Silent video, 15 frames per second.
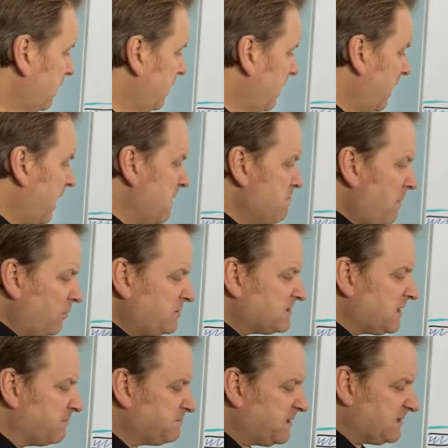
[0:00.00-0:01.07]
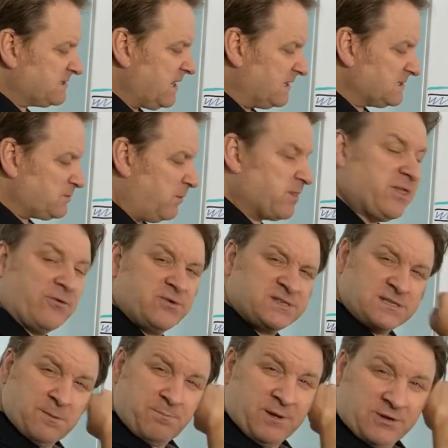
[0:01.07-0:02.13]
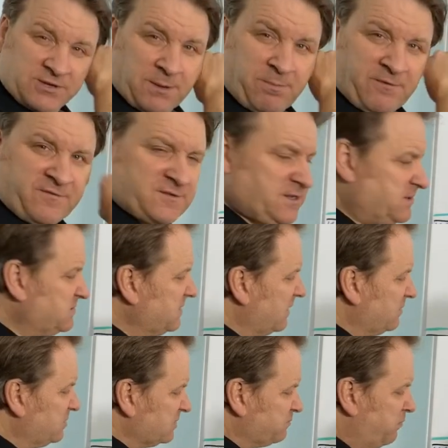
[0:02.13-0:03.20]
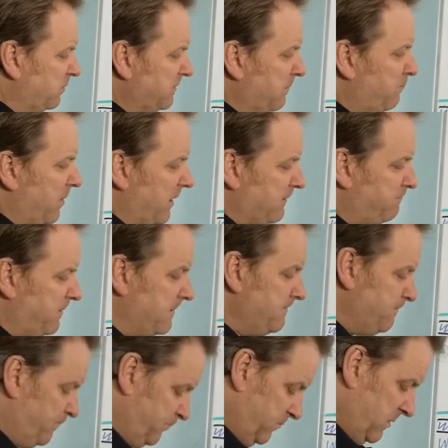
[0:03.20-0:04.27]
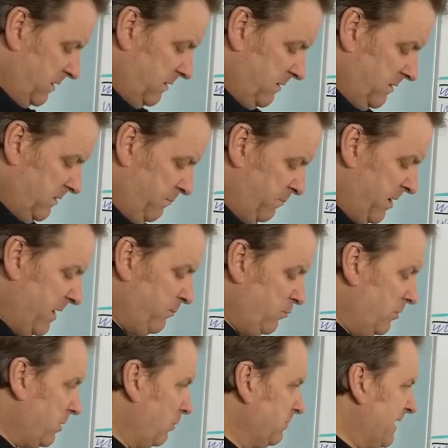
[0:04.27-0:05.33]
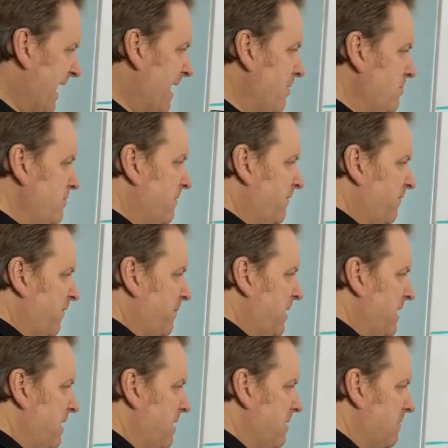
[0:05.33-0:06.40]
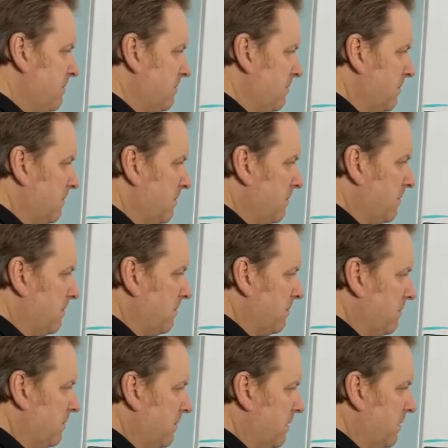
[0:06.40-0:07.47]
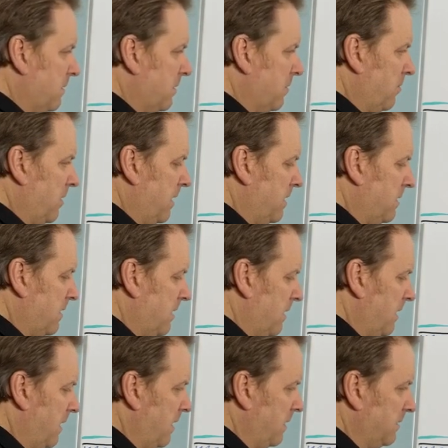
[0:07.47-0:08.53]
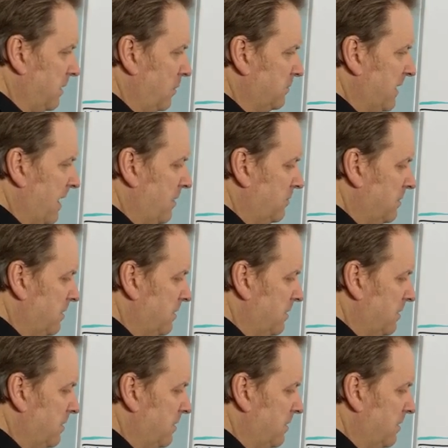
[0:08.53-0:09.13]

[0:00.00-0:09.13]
in most septic tanks where there isn't a buildup of sludge, they'll just put the pipe in. The pipe will go down from here, right, and go down,